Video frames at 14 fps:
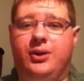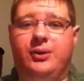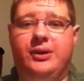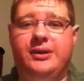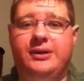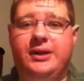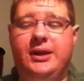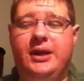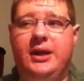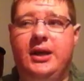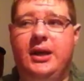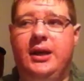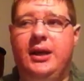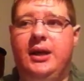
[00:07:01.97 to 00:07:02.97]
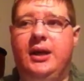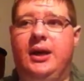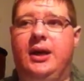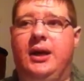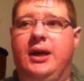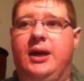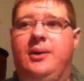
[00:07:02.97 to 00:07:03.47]
fluency.
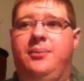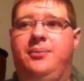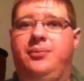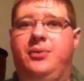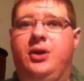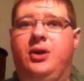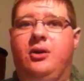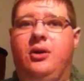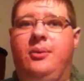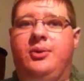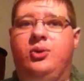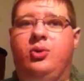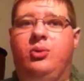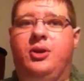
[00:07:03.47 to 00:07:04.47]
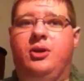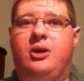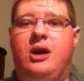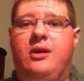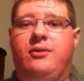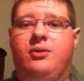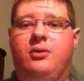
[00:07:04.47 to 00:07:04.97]
I mean, you won't be able
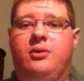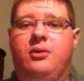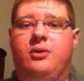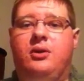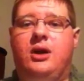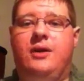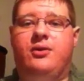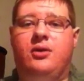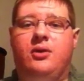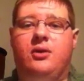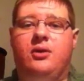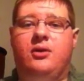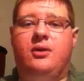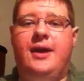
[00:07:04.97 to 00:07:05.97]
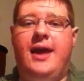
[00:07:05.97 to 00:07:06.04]
to cover